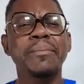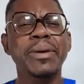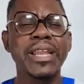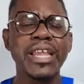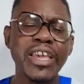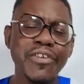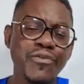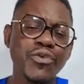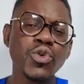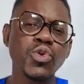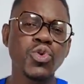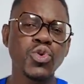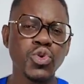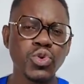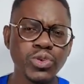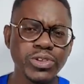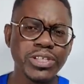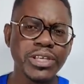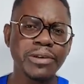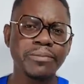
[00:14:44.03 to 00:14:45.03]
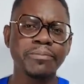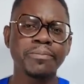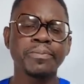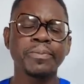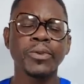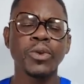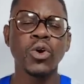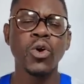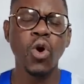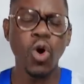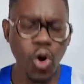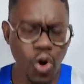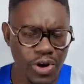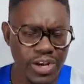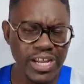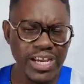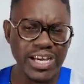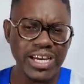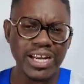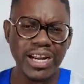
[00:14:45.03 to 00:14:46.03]
But if you lose him, On
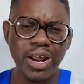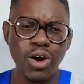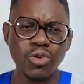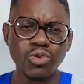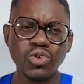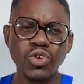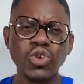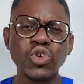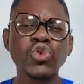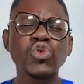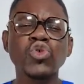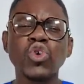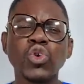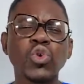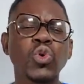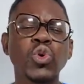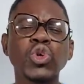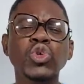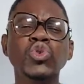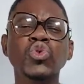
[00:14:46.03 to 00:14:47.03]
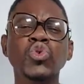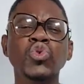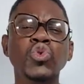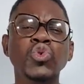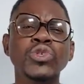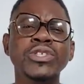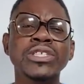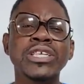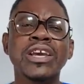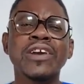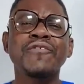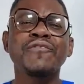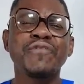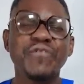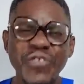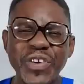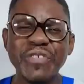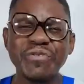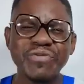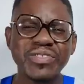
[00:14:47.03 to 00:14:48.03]
the ground, you're not going to lose
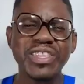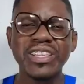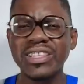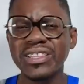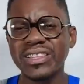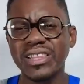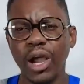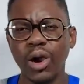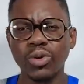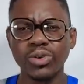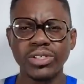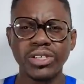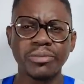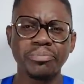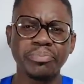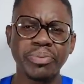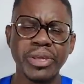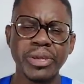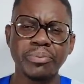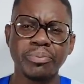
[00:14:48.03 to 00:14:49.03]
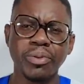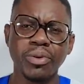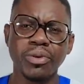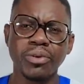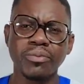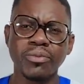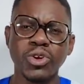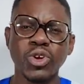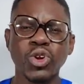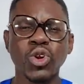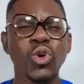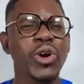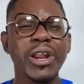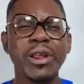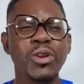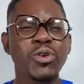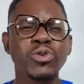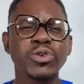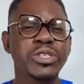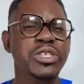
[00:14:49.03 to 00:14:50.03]
15,000 people. You're not going
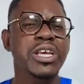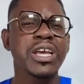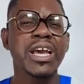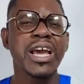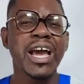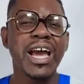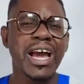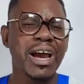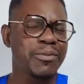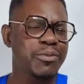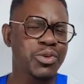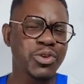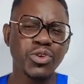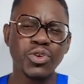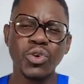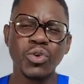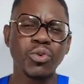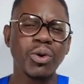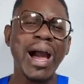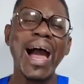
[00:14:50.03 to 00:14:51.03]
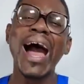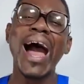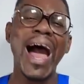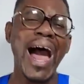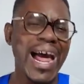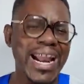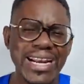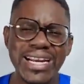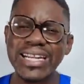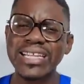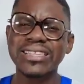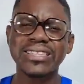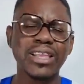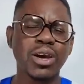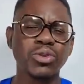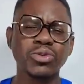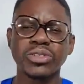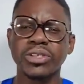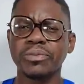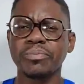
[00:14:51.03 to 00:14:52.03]
to lose,
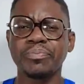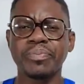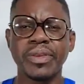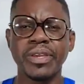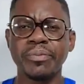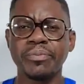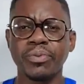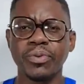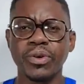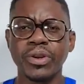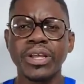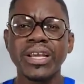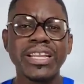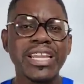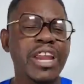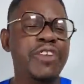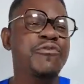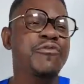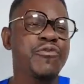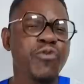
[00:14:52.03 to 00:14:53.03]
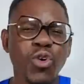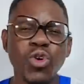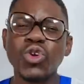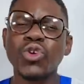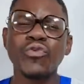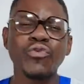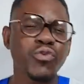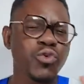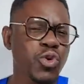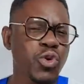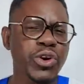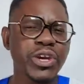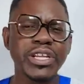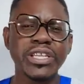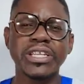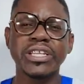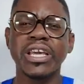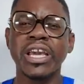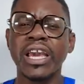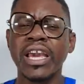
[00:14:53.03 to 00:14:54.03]
100,000 people that follow
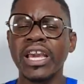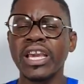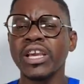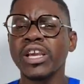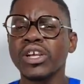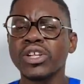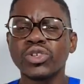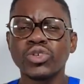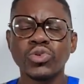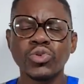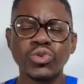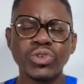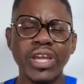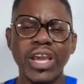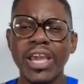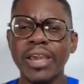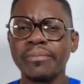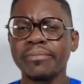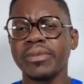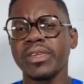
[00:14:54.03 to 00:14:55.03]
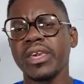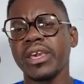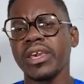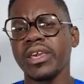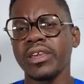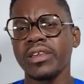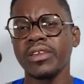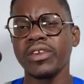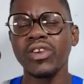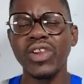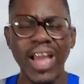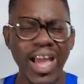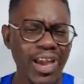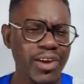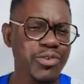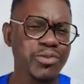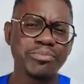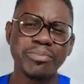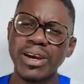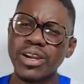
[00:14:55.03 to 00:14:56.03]
Floyd to the MK.
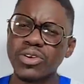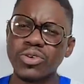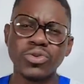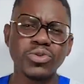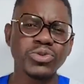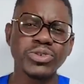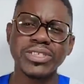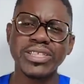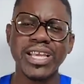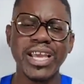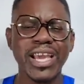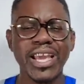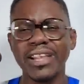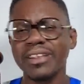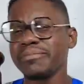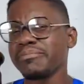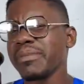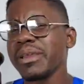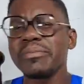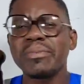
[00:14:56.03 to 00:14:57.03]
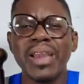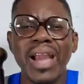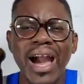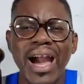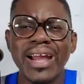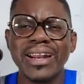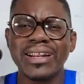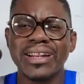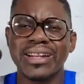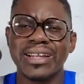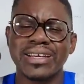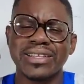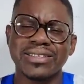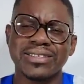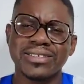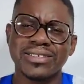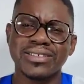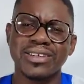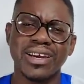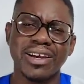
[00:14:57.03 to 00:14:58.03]
Yeah, you might lose 10, maybe
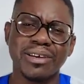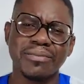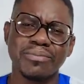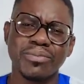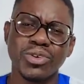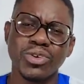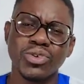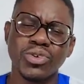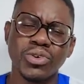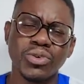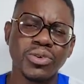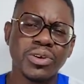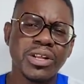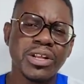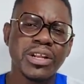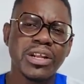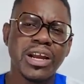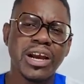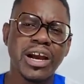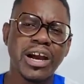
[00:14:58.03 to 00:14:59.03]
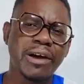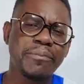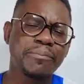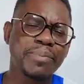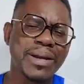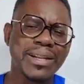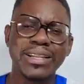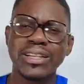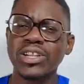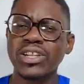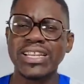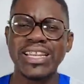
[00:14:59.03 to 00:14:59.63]
100, but